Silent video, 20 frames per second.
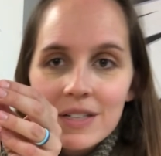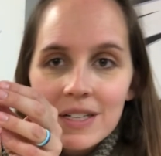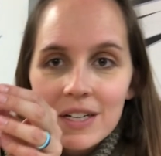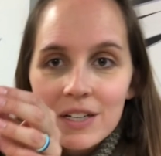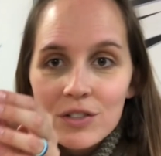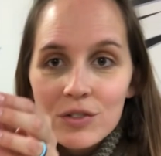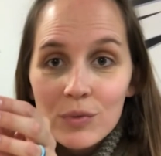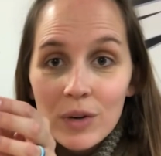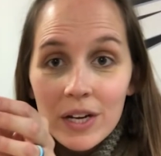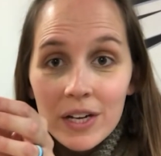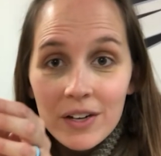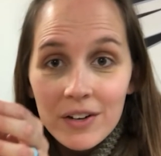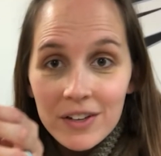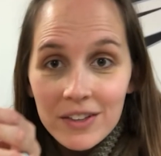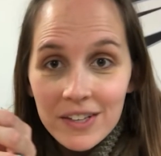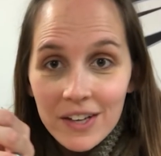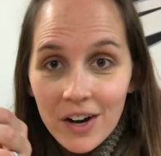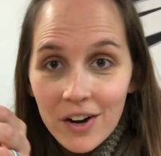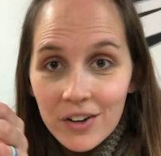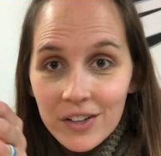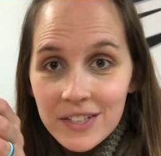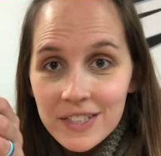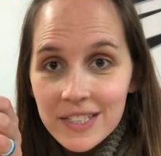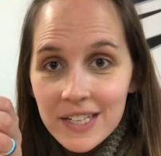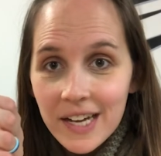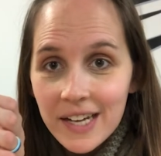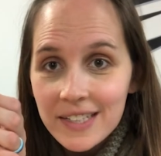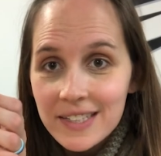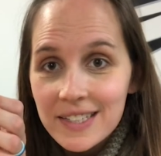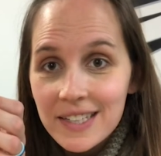and it's right here at the Arlington
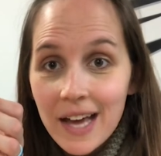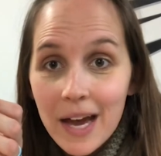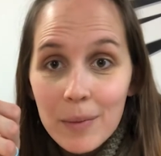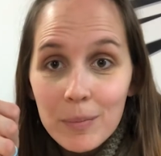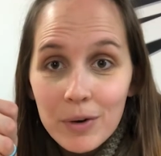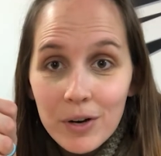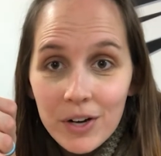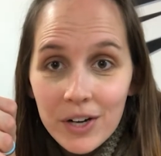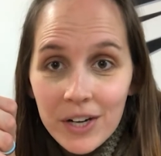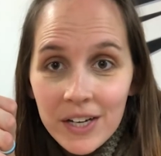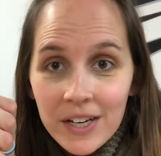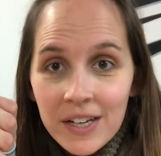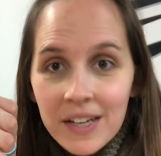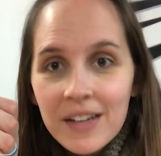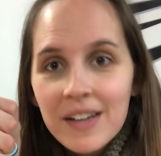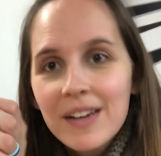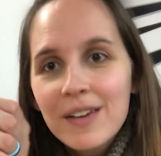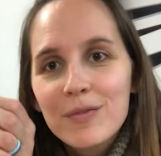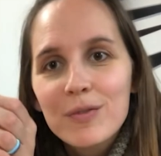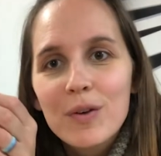Heights Library if